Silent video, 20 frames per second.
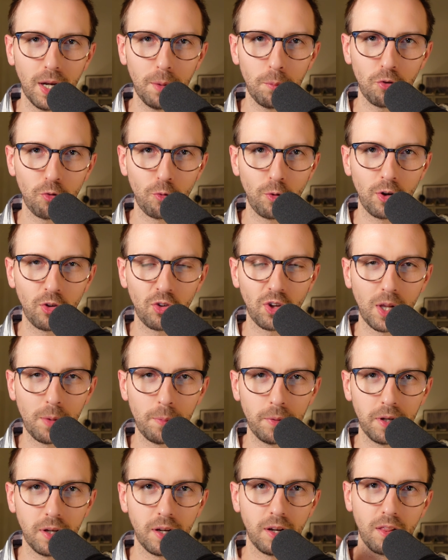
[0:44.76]
name is René
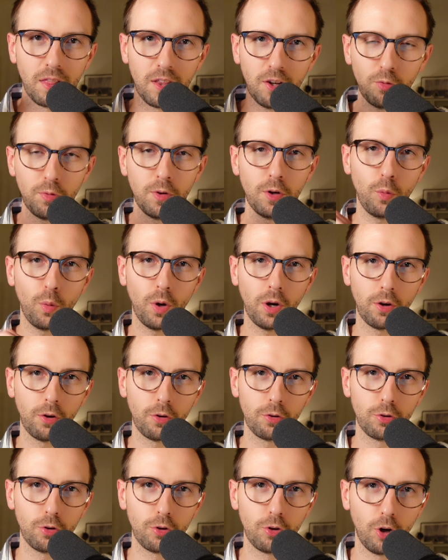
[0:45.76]
Zellman, and in this video we're
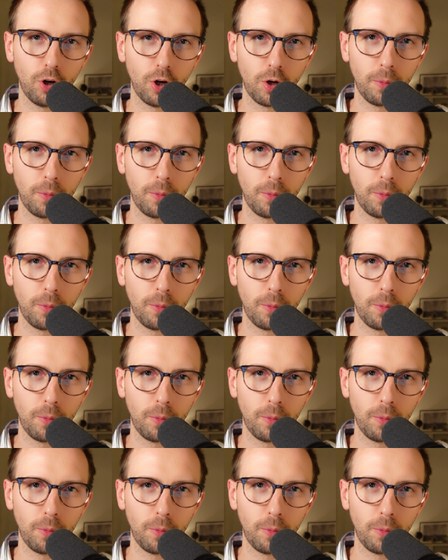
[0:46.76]
going to talk